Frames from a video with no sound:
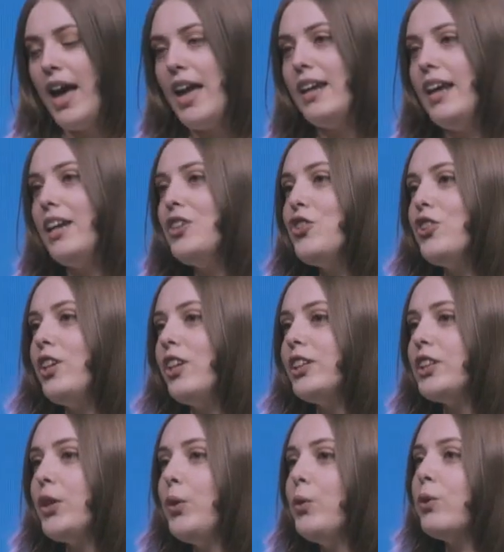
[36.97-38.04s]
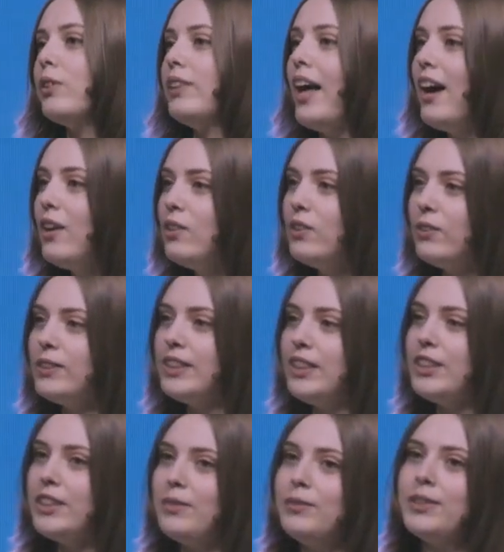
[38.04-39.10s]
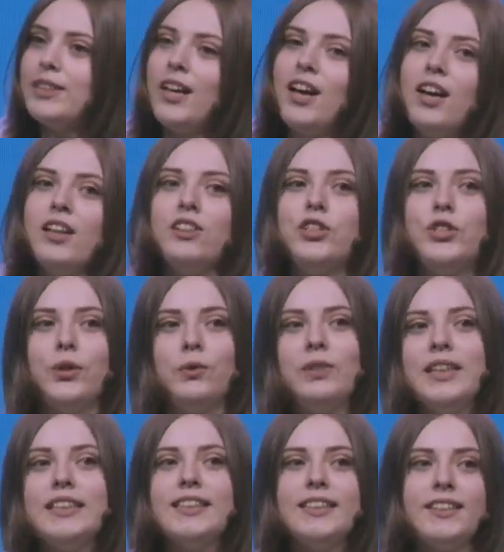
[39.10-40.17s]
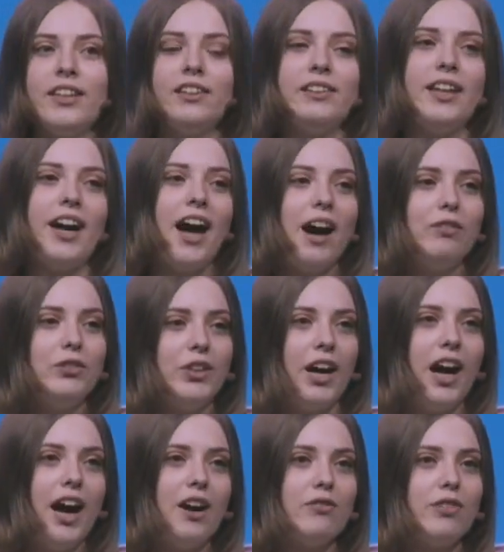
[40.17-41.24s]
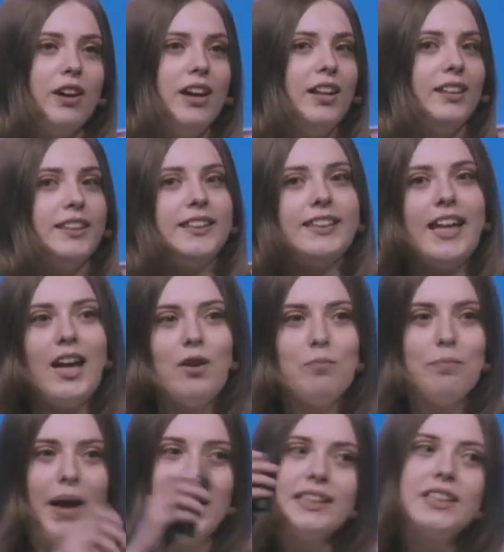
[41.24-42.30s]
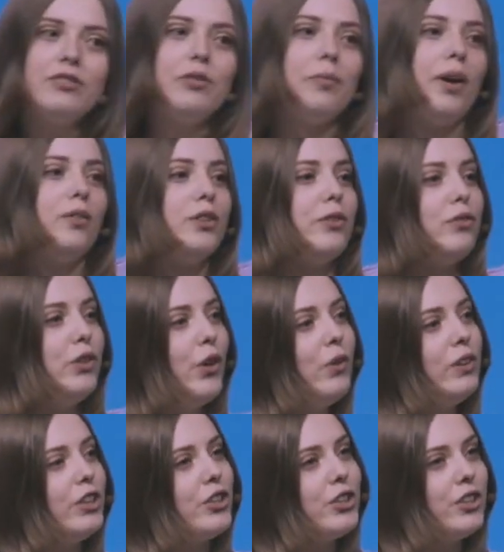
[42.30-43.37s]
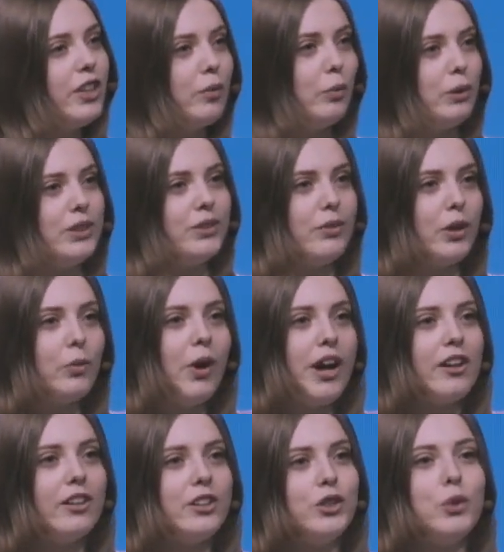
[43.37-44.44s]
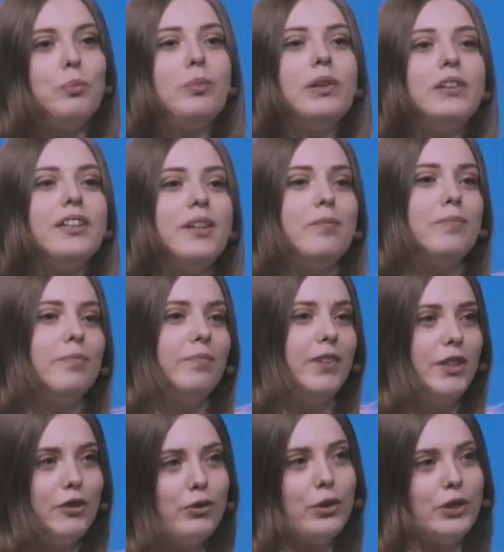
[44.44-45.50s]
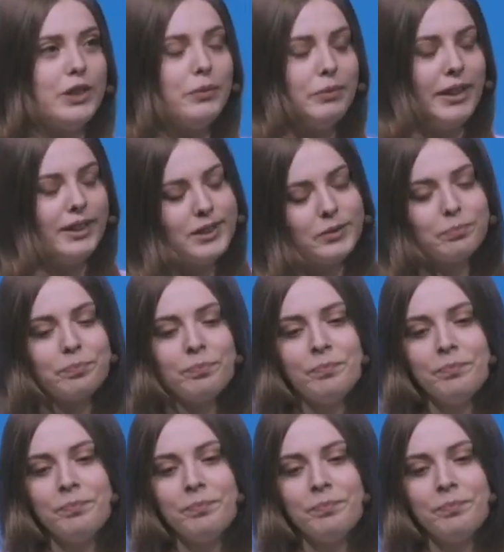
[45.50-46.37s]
And engineers who rely on those systems don't necessarily have to have the same massive amount of knowledge that was required to build them in the first place.